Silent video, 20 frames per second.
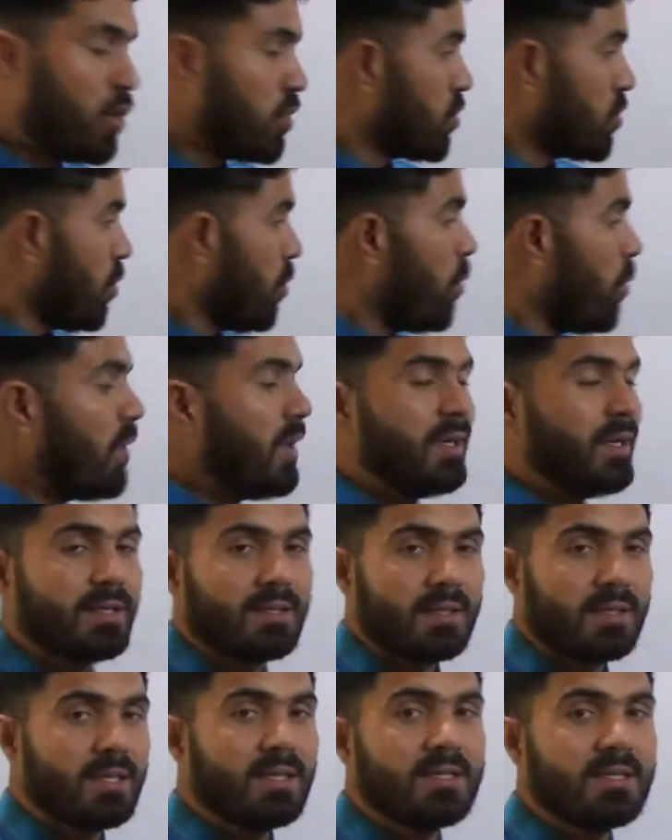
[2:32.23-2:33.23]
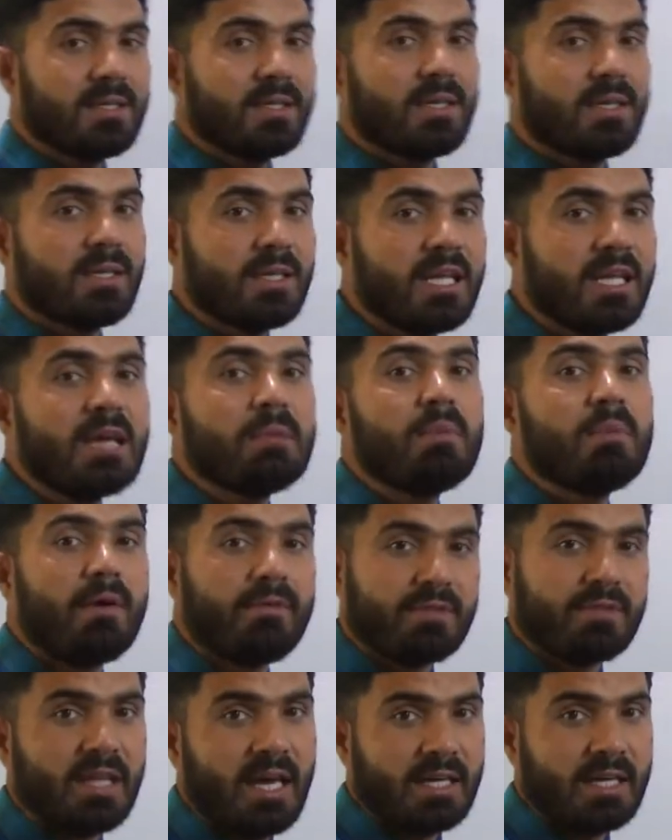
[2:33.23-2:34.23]
So what is the name
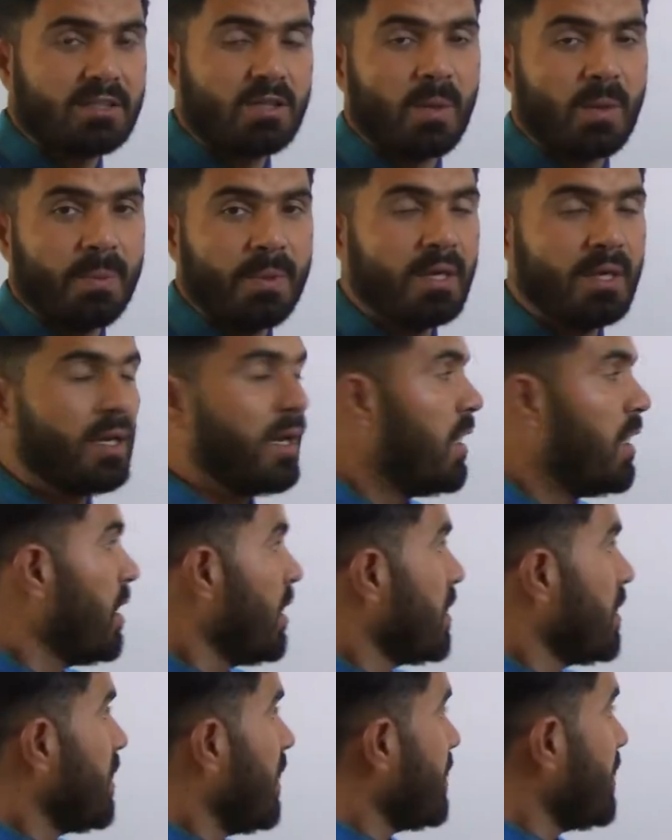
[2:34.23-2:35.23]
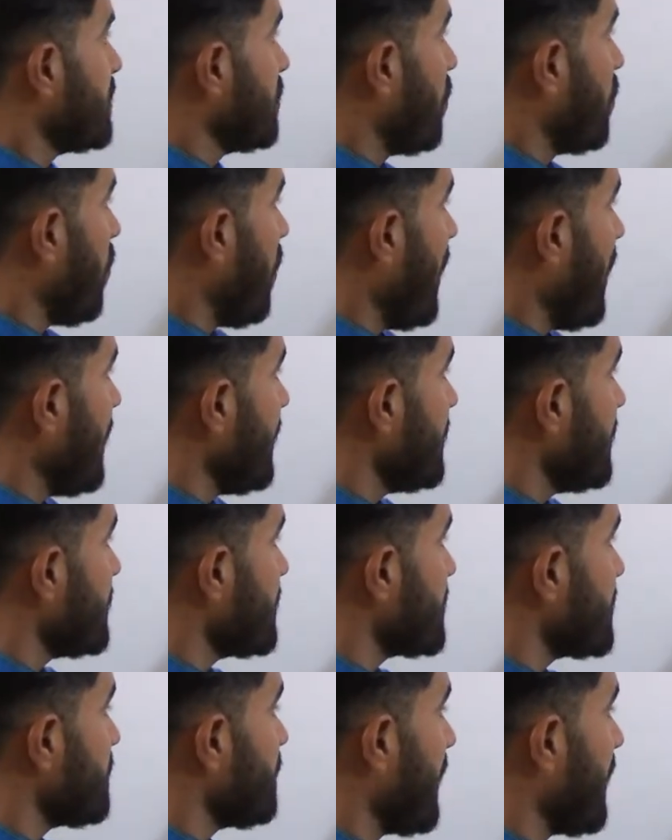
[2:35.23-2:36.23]
of that topic? That one
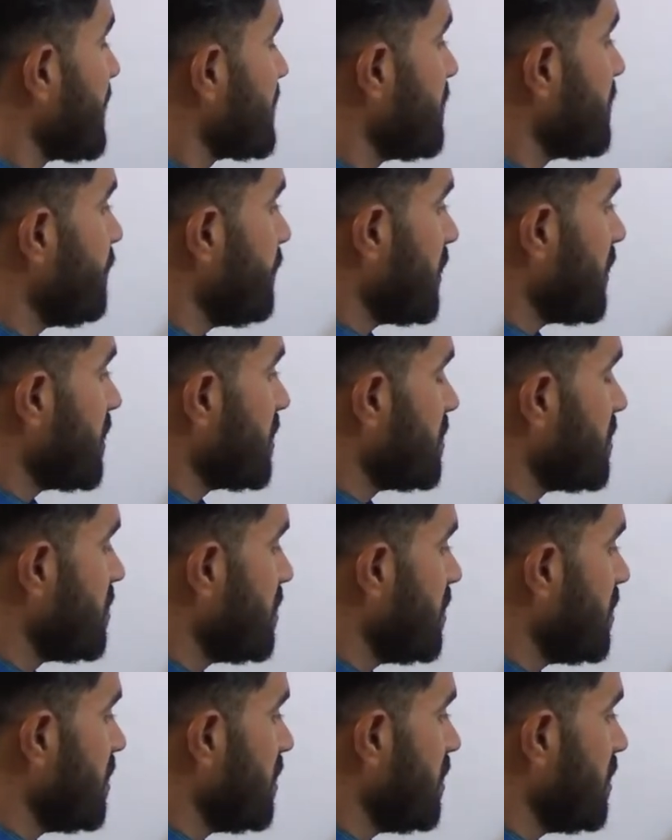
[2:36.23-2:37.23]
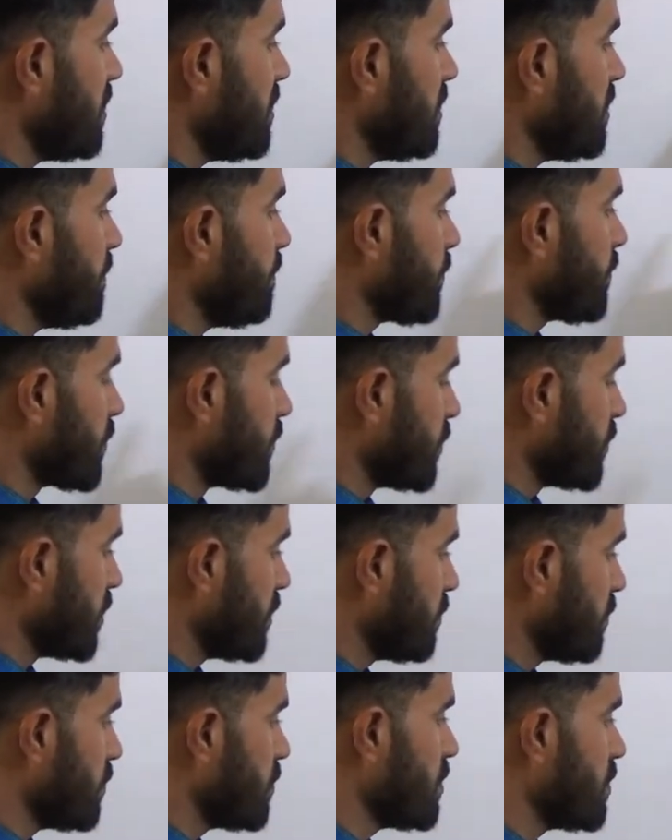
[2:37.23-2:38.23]
specific gene
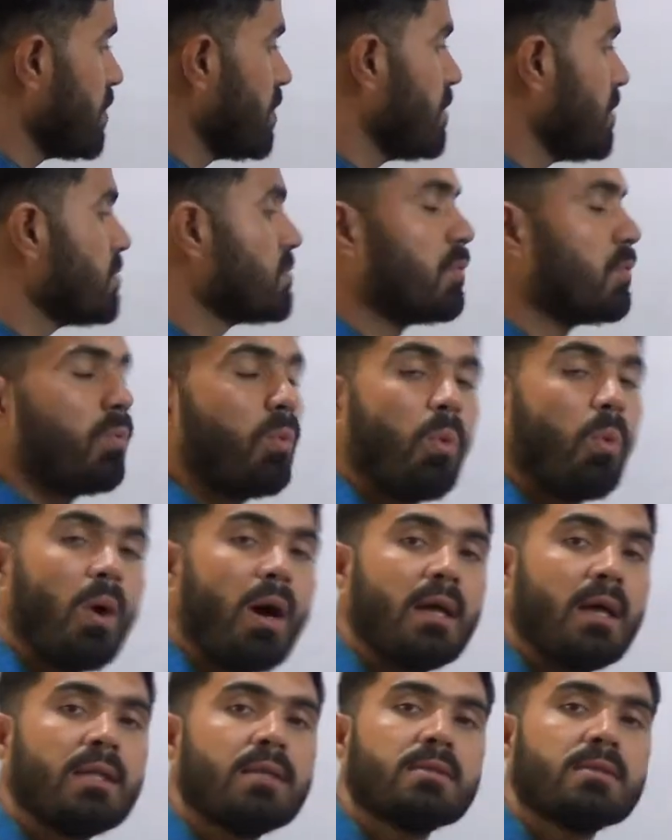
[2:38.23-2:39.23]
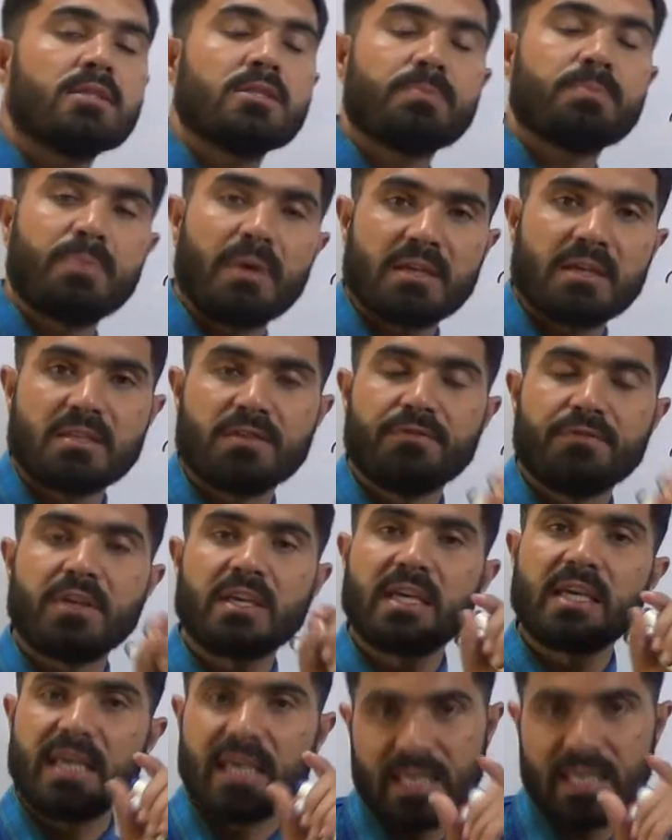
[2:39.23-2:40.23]
produces one
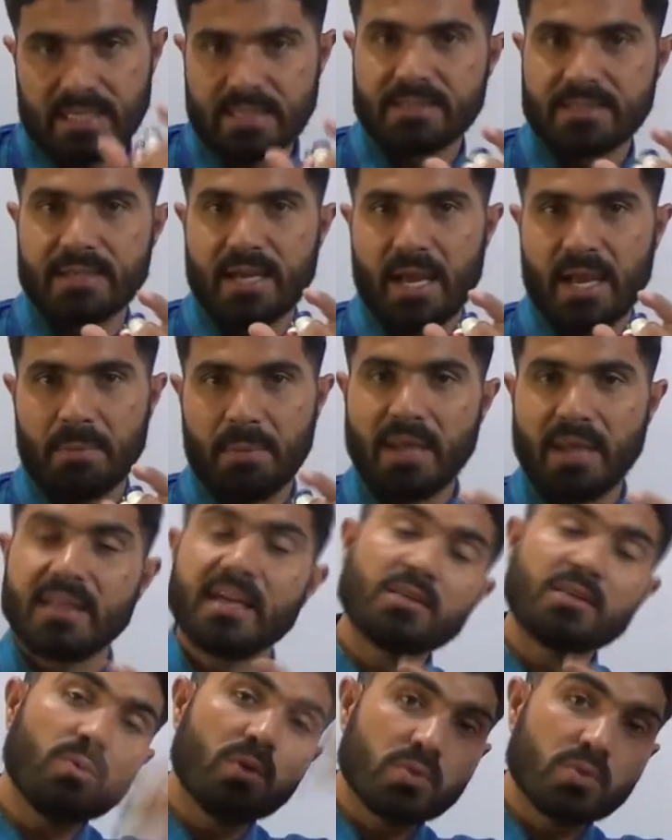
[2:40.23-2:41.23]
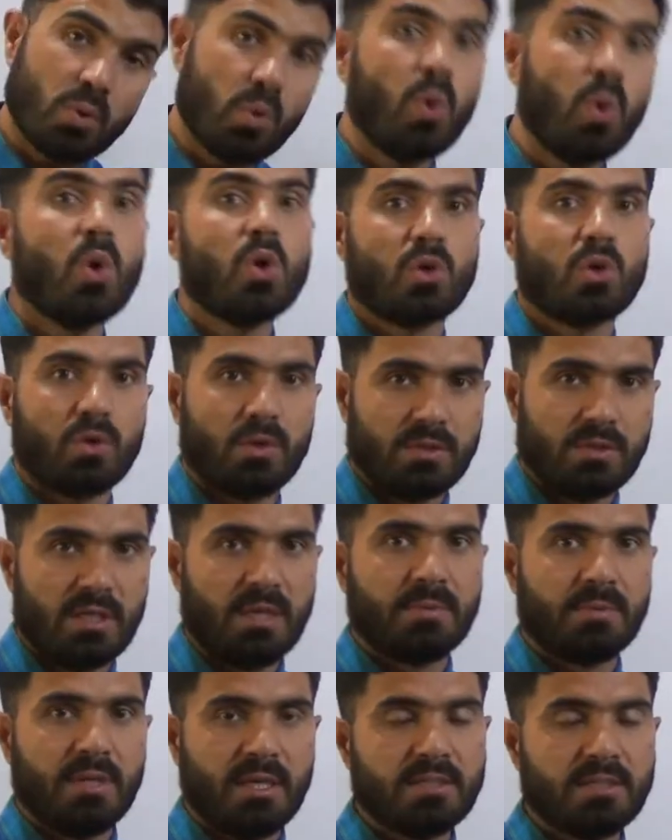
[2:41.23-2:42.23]
specific enzyme, and that was old
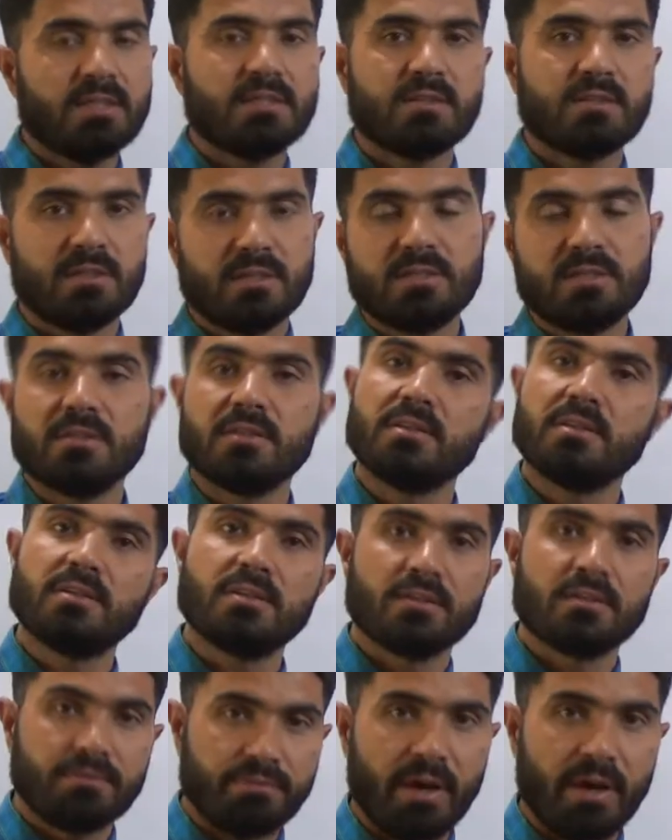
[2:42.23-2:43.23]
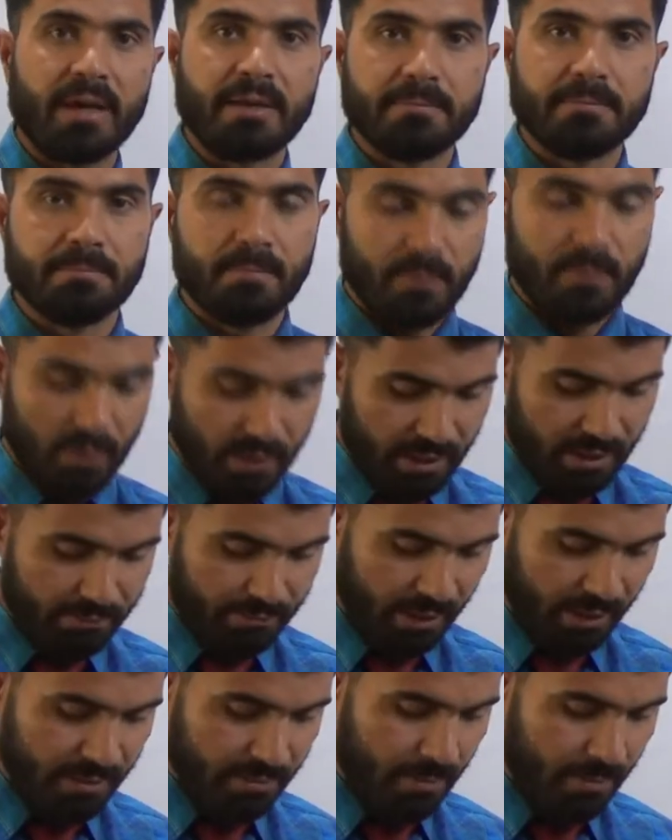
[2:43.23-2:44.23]
concept. That is, this is fine, okay,
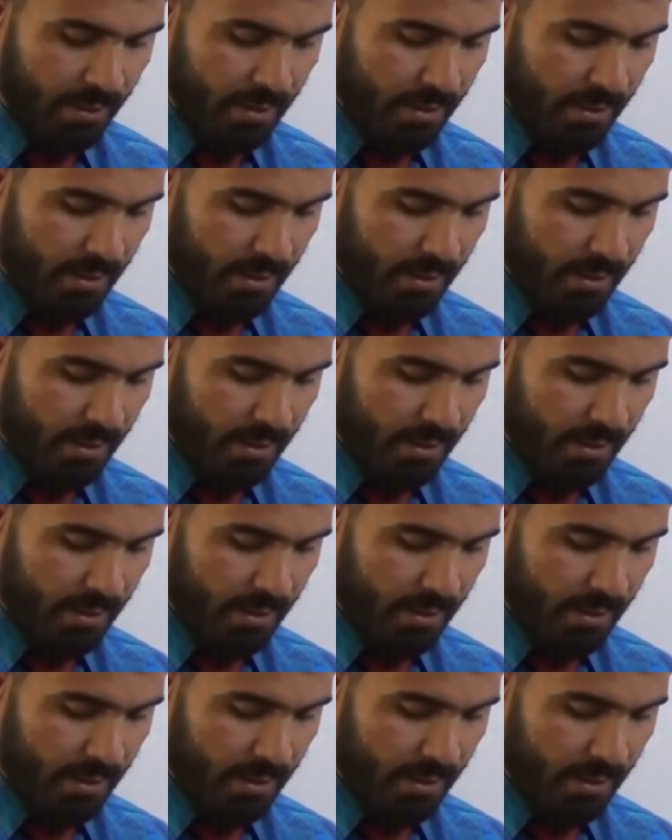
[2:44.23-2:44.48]
fine.